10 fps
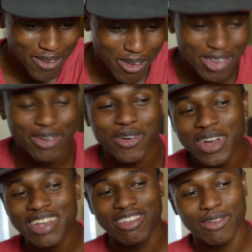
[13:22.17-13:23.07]
what's so
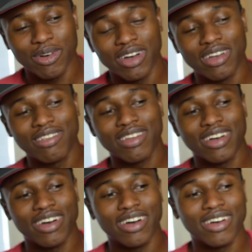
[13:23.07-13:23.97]
crazy was,
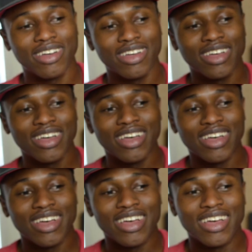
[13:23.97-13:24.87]

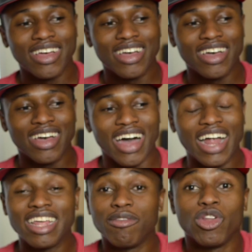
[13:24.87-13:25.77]
I
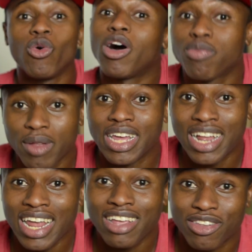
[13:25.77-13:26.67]
didn't even know I was playing
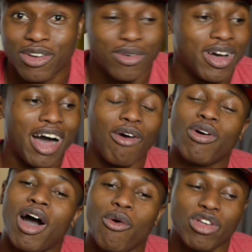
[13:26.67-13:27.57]
classical.
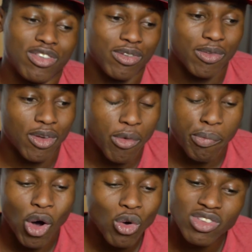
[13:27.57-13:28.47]
I was
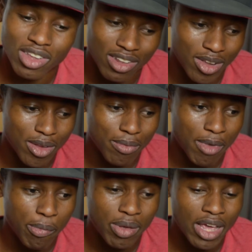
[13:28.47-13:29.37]
composing
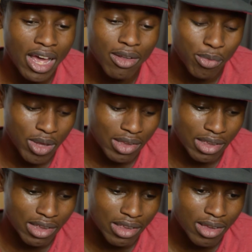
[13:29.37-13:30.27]
my piano
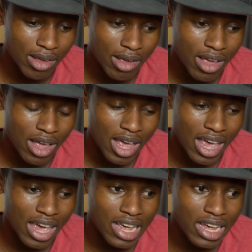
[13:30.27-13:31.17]
pieces
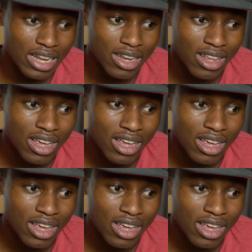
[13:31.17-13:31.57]
and